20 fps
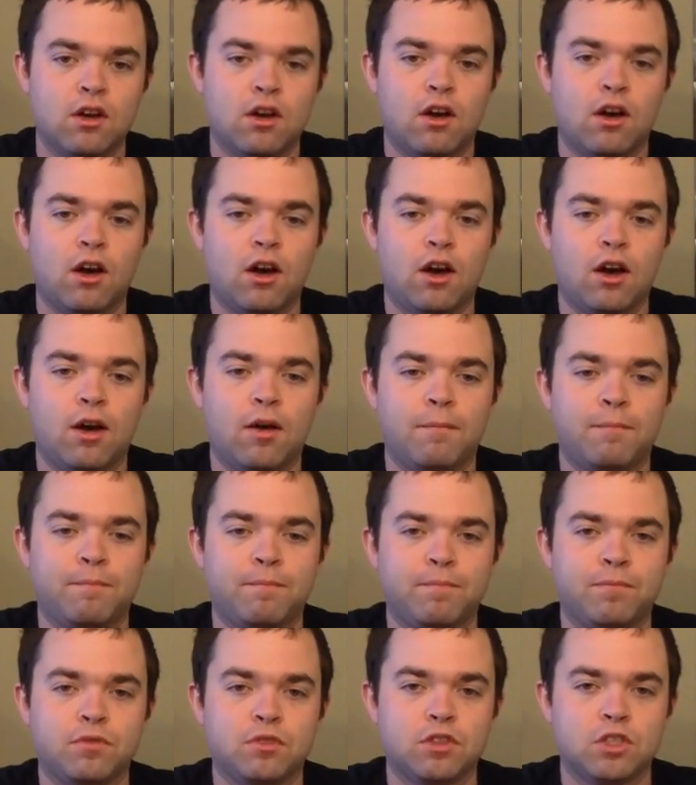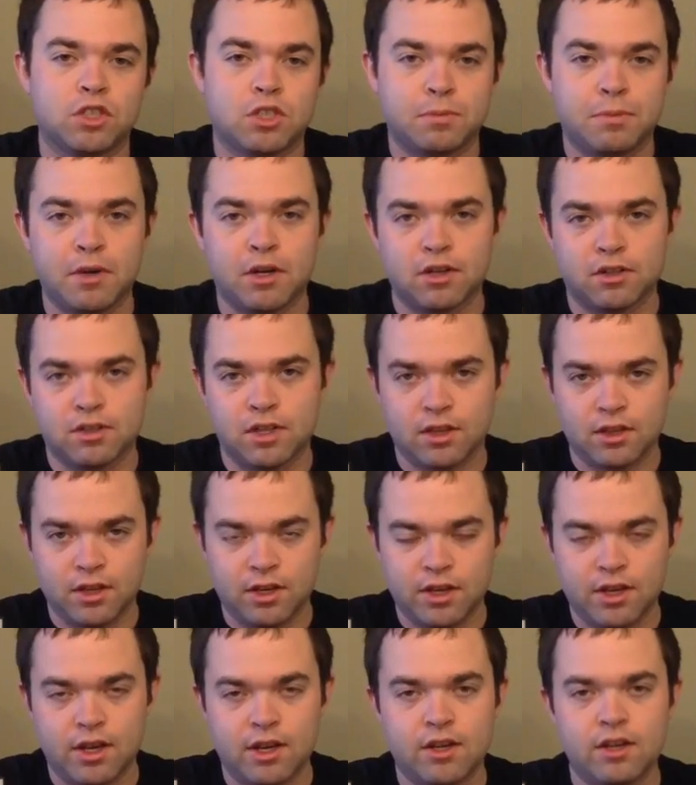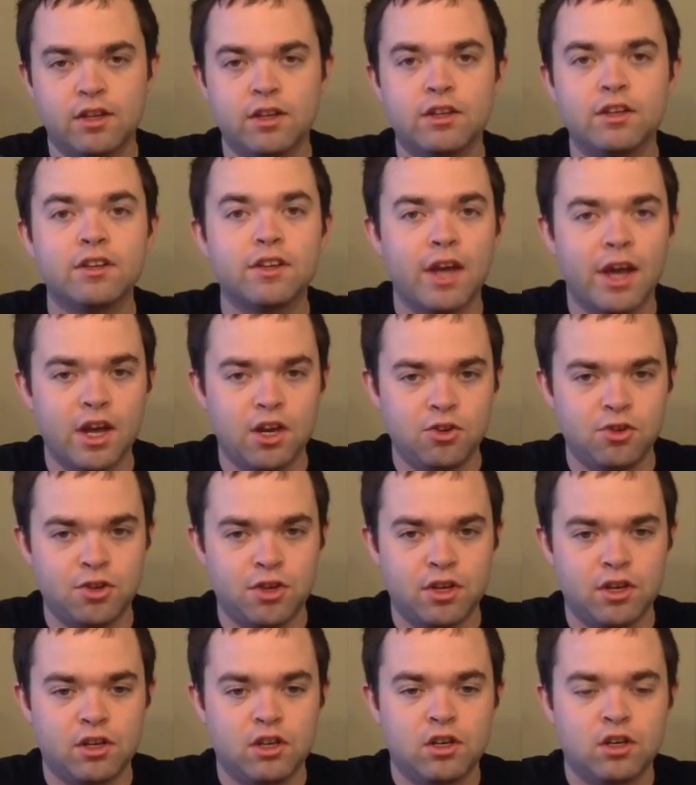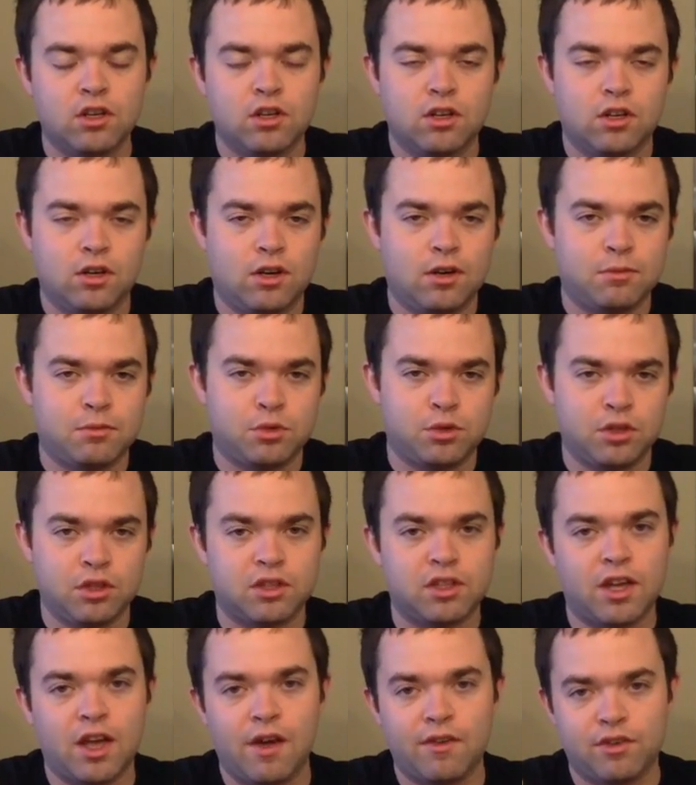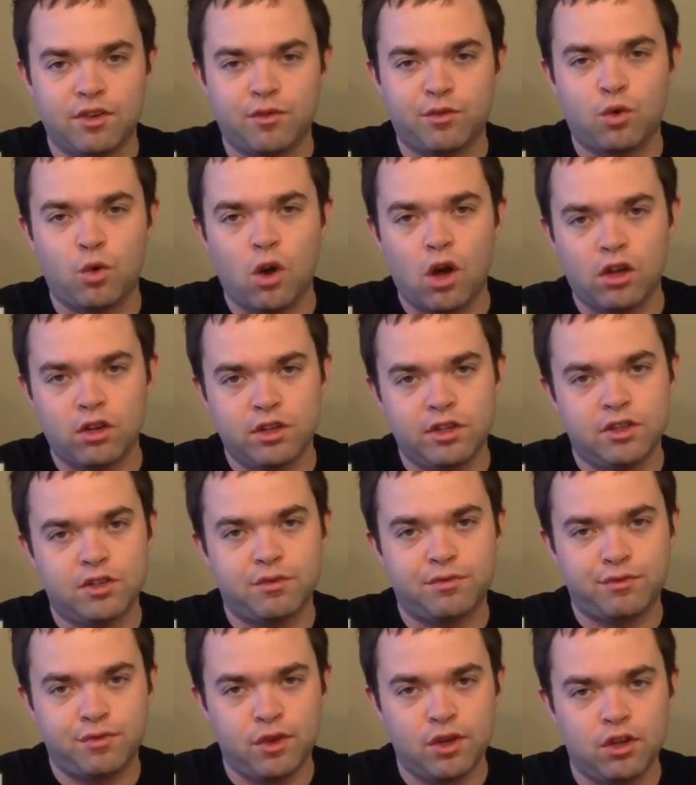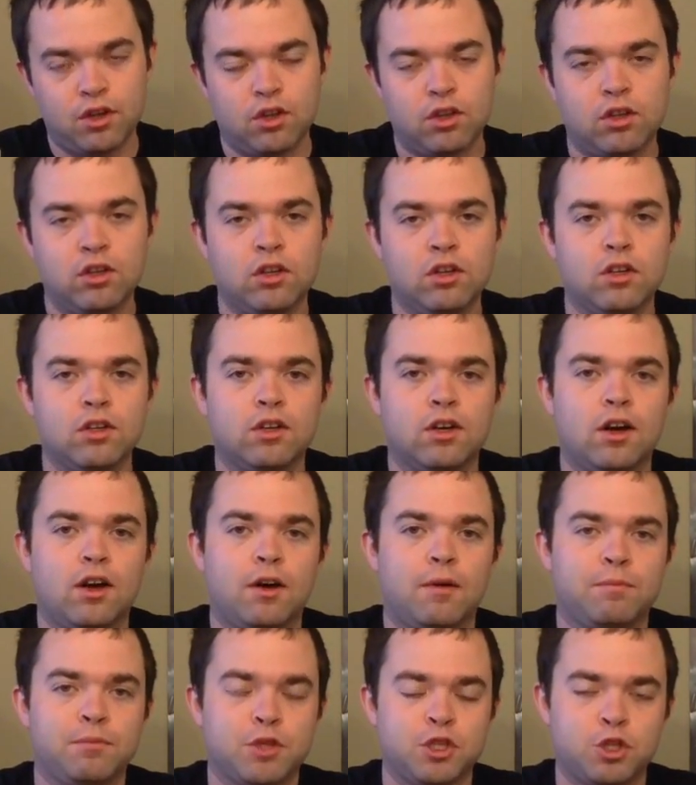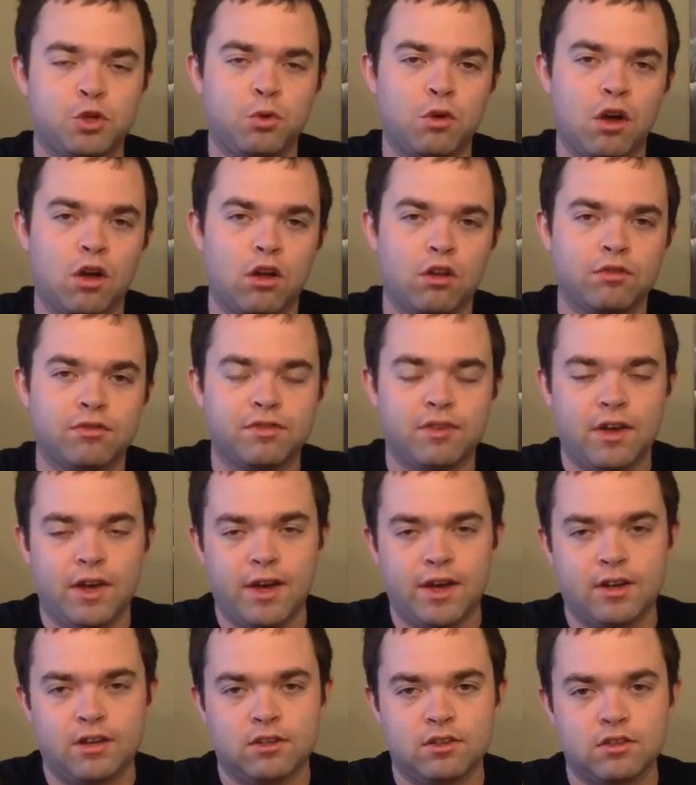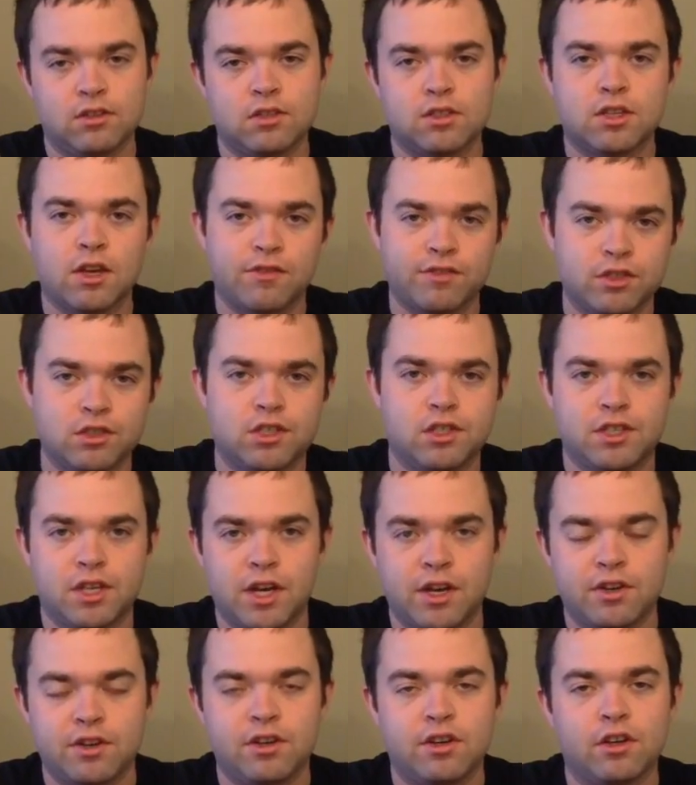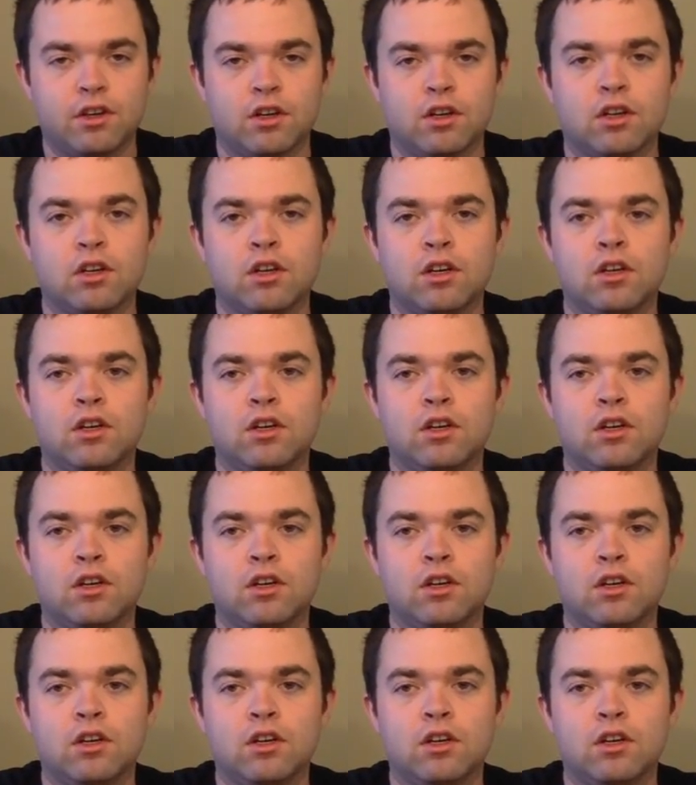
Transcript: the spirit that they get, and age it so that they have enough quality to fill the 12 and 7 to 10 year